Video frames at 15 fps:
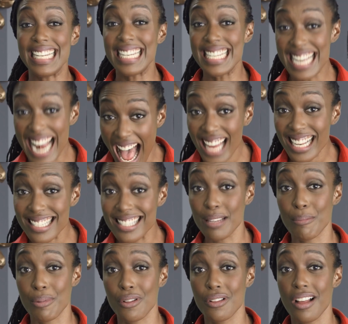not a
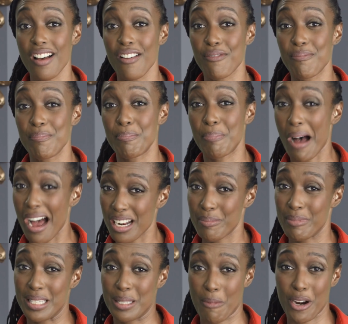symbol of
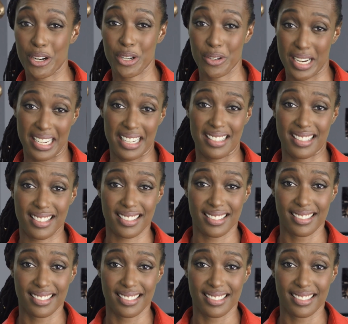bottomless margaritas.